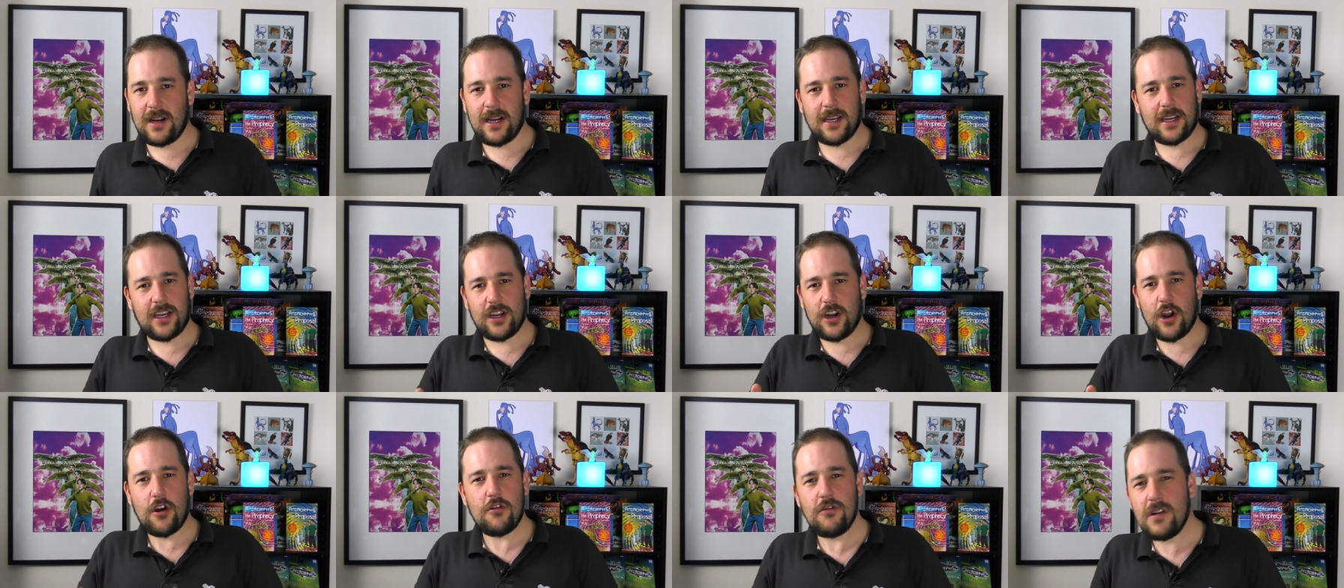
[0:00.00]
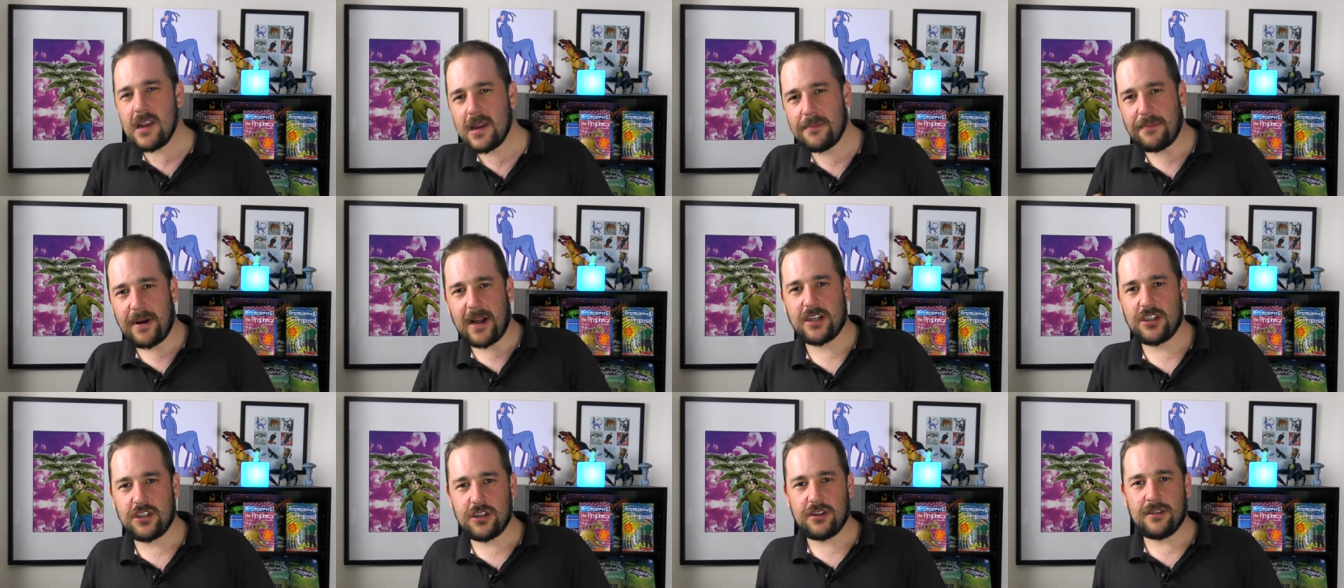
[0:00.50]
I can only
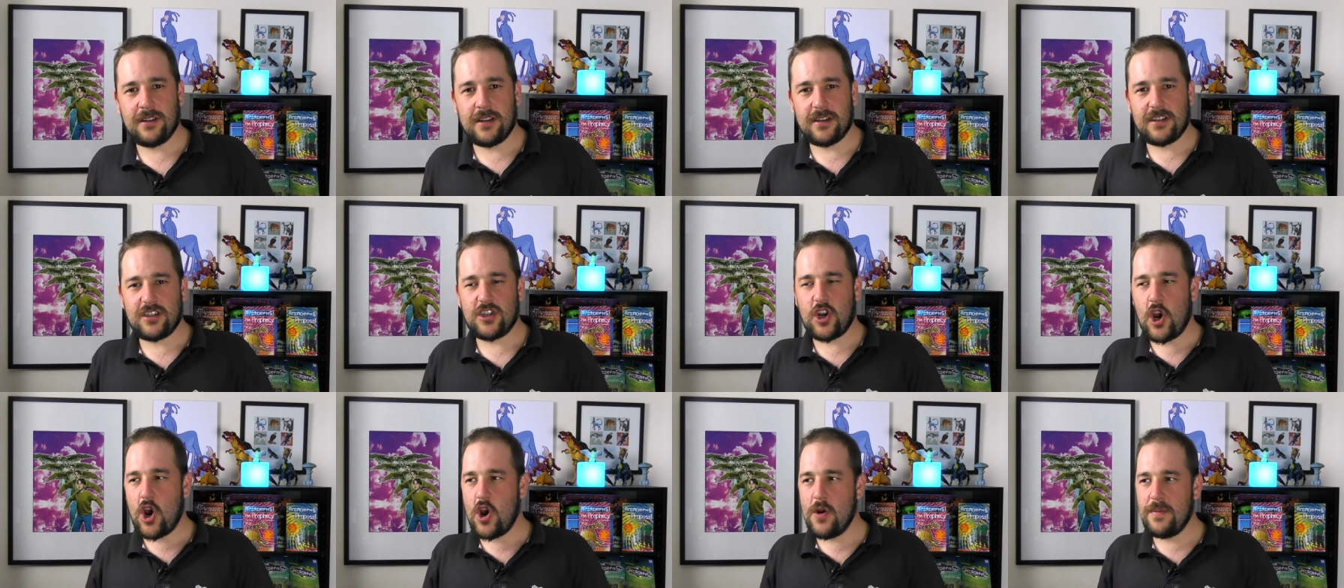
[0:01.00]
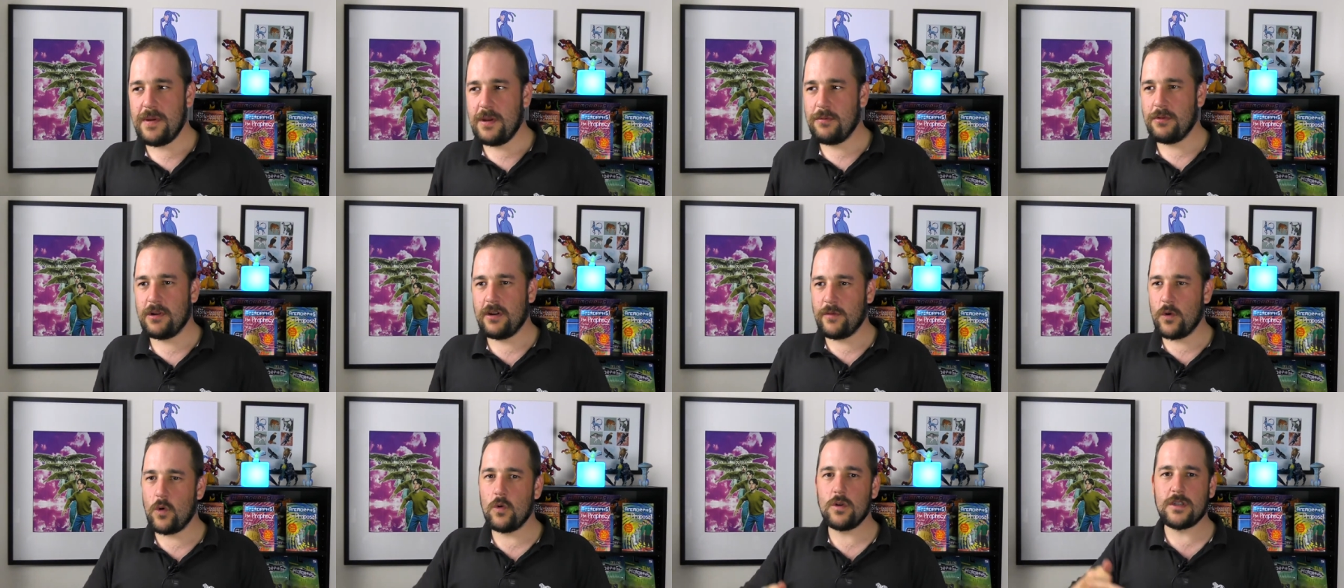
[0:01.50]
imagine that Toby would
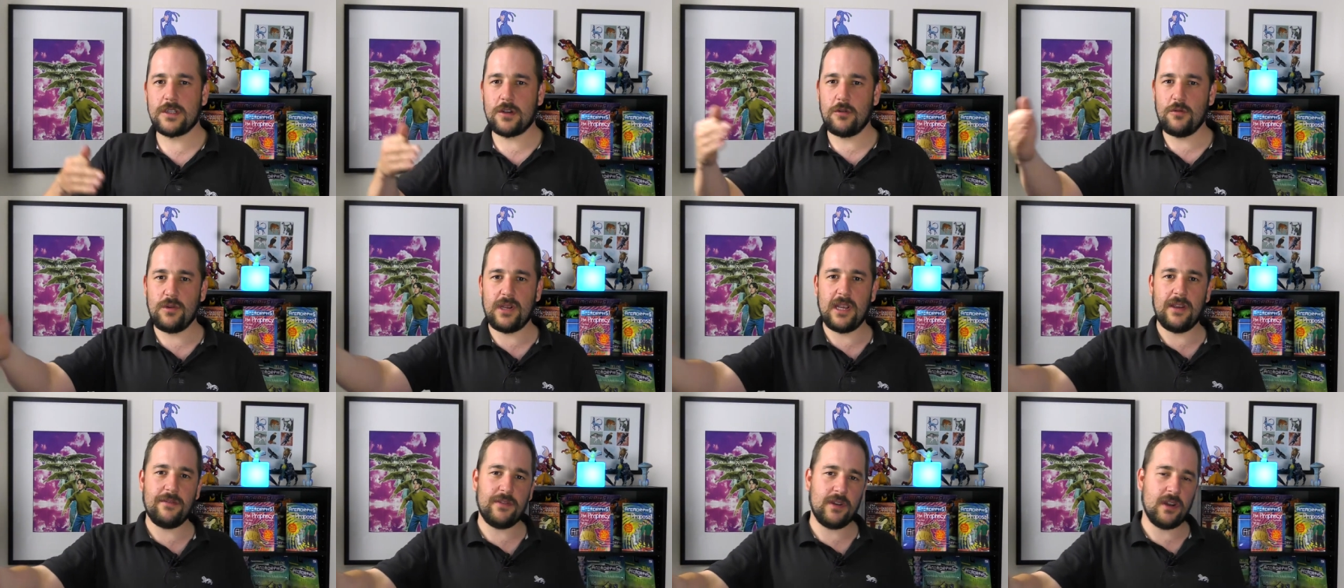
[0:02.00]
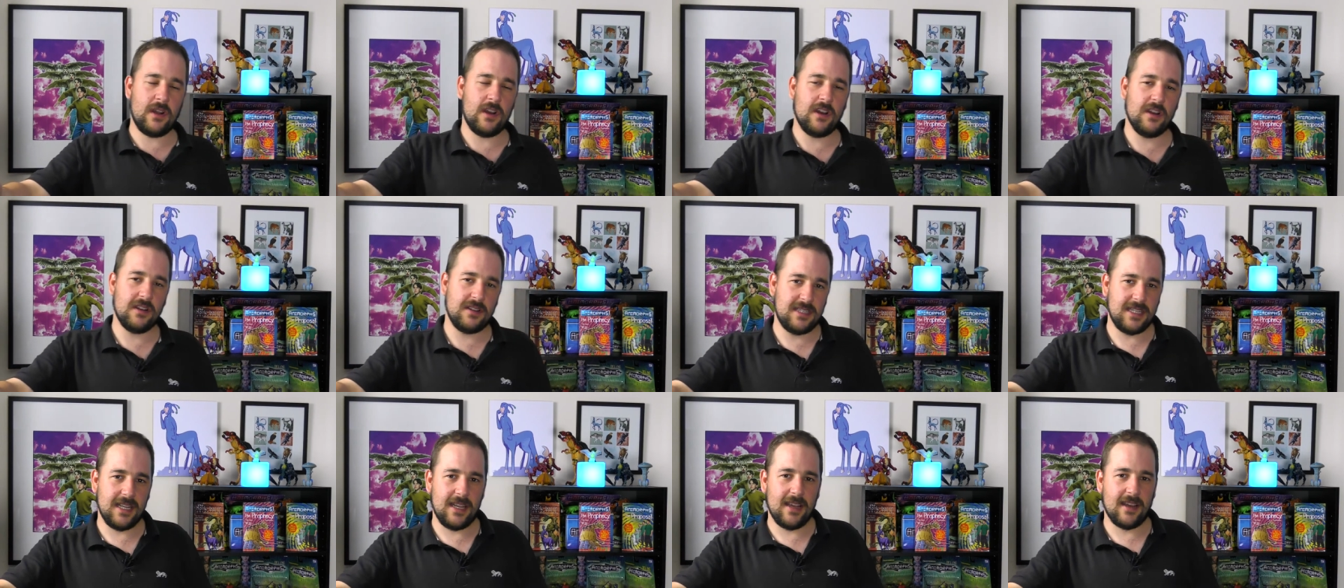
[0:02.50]
have also given her
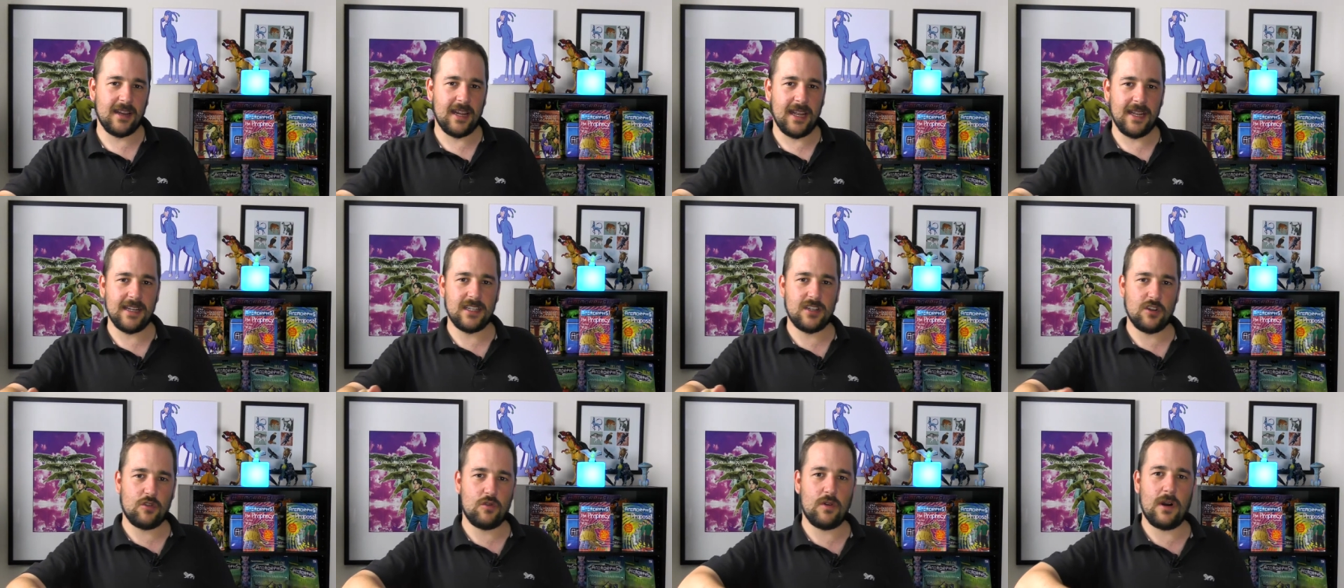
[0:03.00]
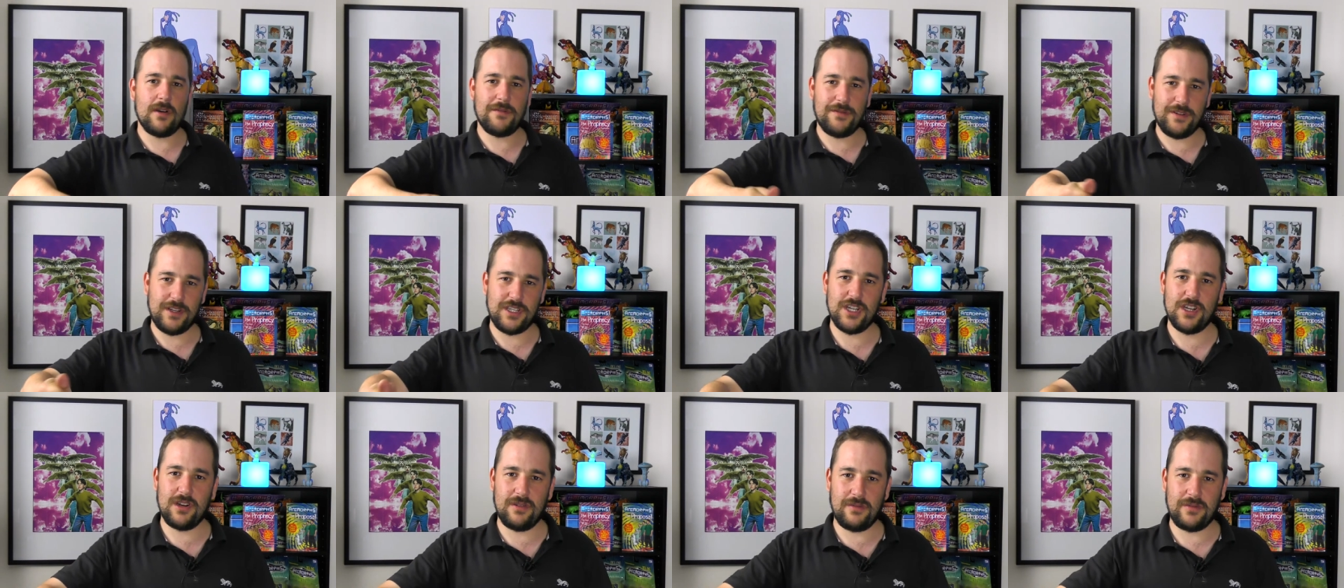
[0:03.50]
D N A to
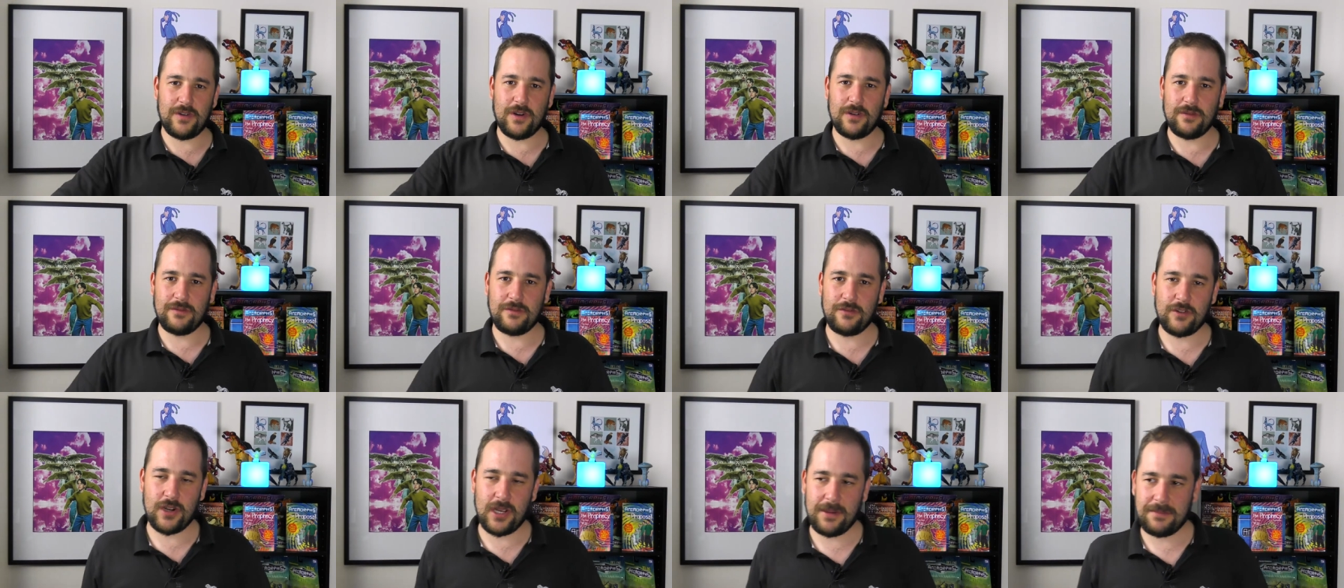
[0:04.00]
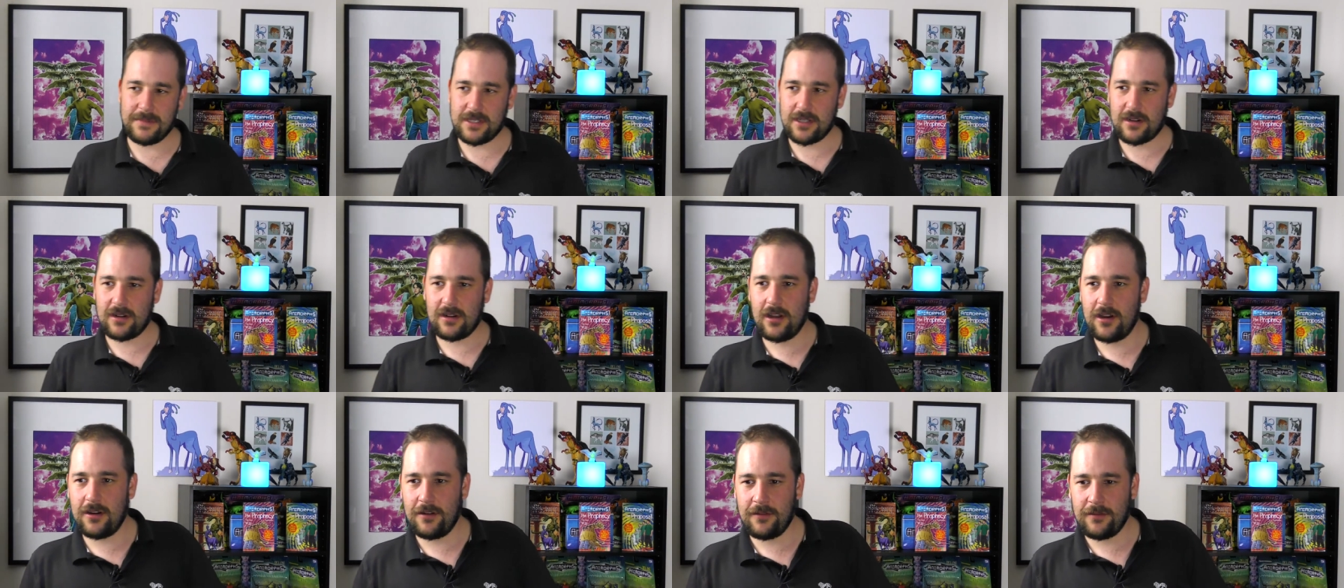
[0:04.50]
Quafijinivon for him to
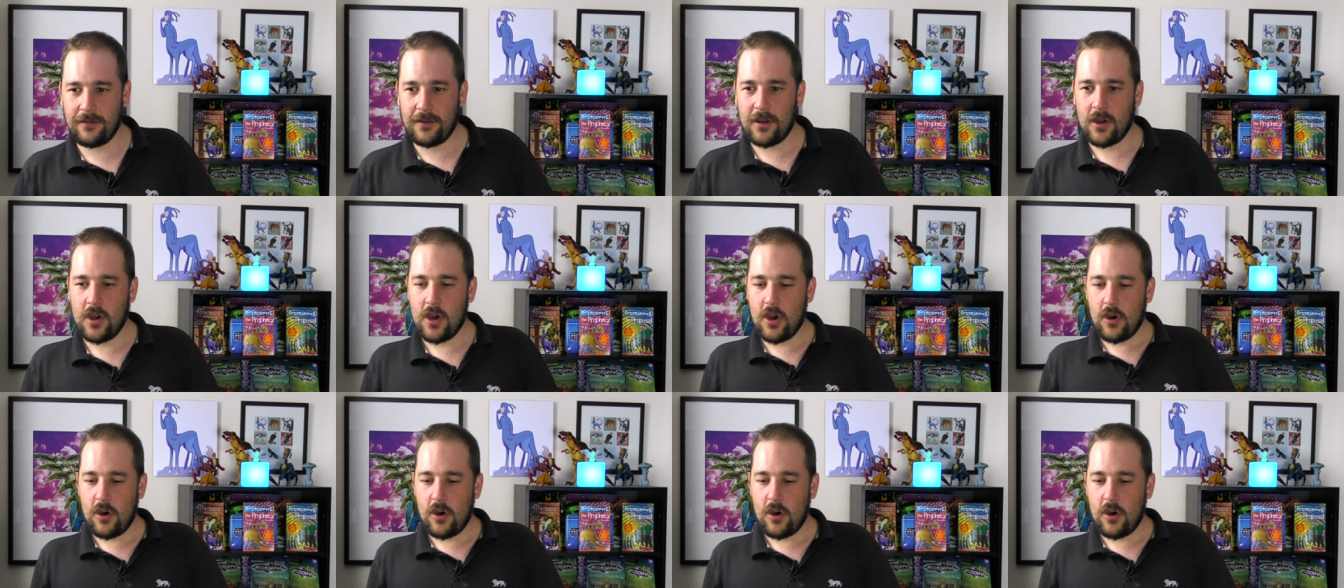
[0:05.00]
clone.